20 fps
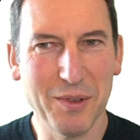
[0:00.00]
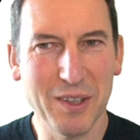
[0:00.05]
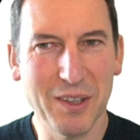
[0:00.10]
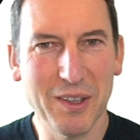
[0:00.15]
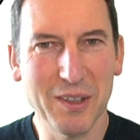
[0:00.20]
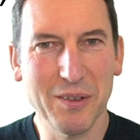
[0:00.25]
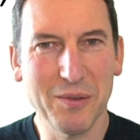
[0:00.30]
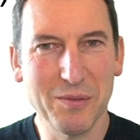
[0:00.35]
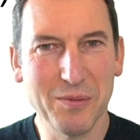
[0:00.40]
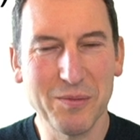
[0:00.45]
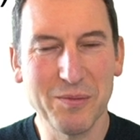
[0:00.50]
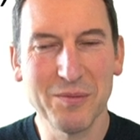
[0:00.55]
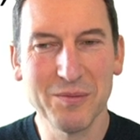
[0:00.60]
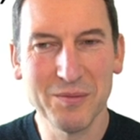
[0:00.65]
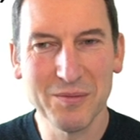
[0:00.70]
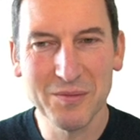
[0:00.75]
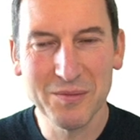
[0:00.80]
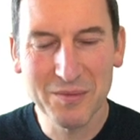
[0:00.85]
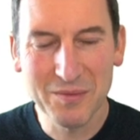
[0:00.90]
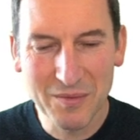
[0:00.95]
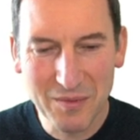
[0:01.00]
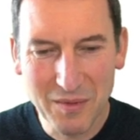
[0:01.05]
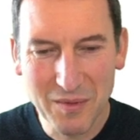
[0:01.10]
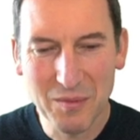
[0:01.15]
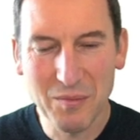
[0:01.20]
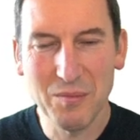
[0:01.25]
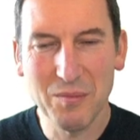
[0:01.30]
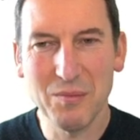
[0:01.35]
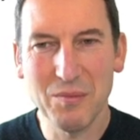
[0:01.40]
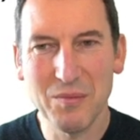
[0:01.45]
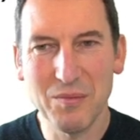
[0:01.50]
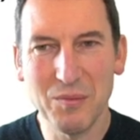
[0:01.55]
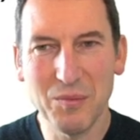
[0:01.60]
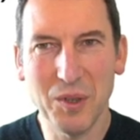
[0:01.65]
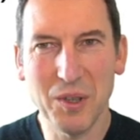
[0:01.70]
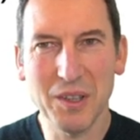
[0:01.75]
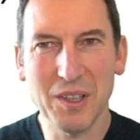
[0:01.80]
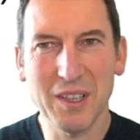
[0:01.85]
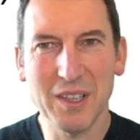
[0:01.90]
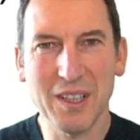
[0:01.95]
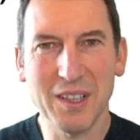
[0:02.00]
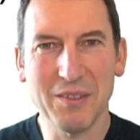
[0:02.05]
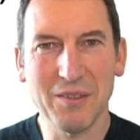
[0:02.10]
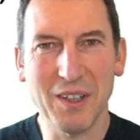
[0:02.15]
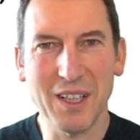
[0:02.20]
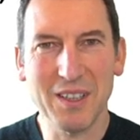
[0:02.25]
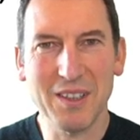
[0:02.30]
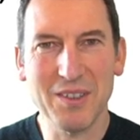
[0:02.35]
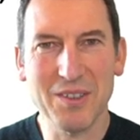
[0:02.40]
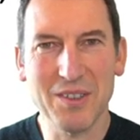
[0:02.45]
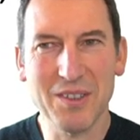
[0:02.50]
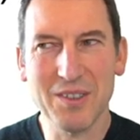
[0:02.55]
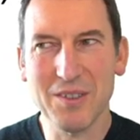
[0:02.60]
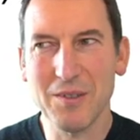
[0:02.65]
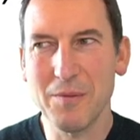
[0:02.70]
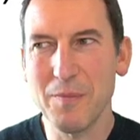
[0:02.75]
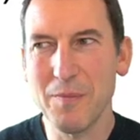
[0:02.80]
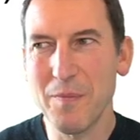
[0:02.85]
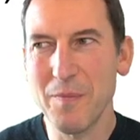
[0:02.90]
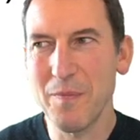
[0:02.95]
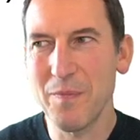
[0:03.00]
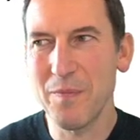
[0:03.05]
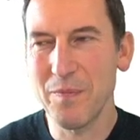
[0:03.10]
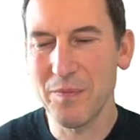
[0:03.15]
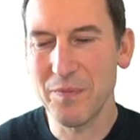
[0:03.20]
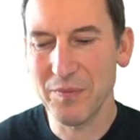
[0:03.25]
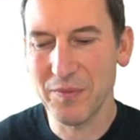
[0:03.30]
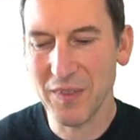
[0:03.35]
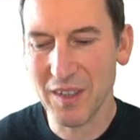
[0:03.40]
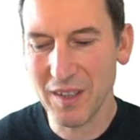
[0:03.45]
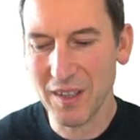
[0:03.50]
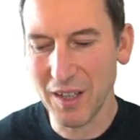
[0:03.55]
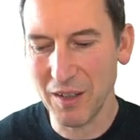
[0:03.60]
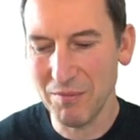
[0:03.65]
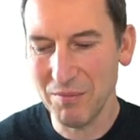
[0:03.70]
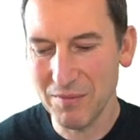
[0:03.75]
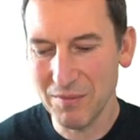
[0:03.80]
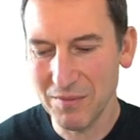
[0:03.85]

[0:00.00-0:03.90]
lot of modeling advantages. Okay.